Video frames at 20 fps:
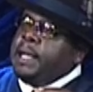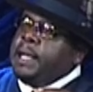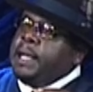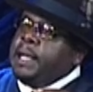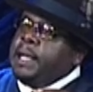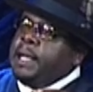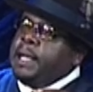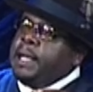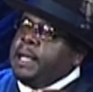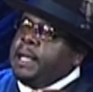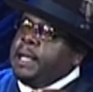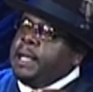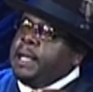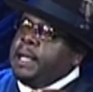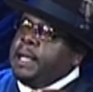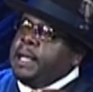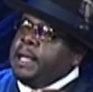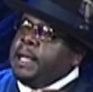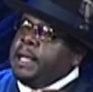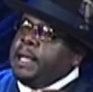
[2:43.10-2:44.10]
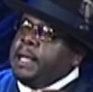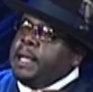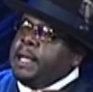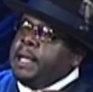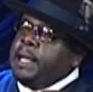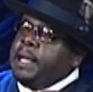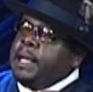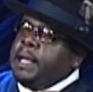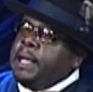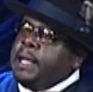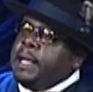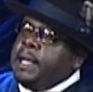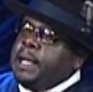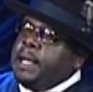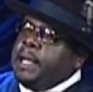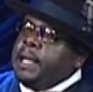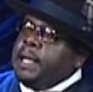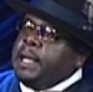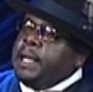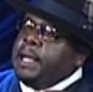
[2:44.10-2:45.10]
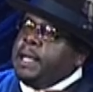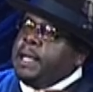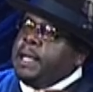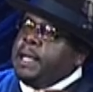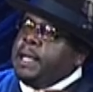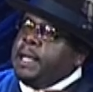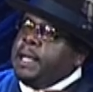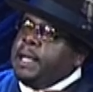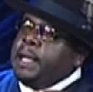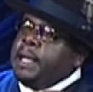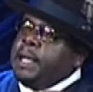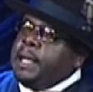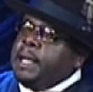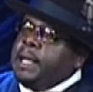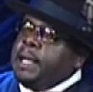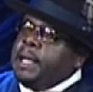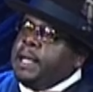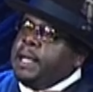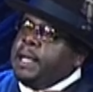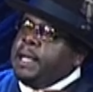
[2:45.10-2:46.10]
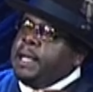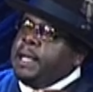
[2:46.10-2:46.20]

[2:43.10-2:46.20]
(silent)